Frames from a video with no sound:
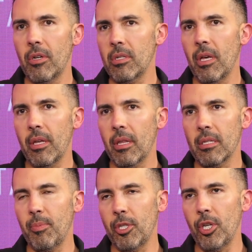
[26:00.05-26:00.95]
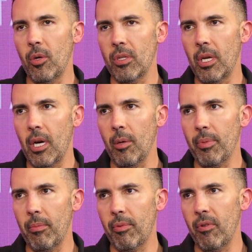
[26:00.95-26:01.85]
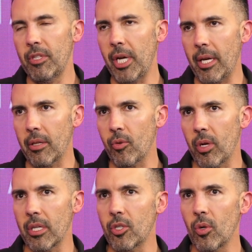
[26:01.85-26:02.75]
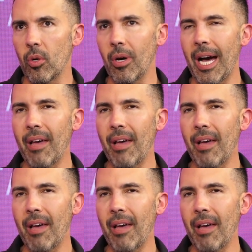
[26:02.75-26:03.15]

There's nothing that's been shown to help improve ejaculatory control.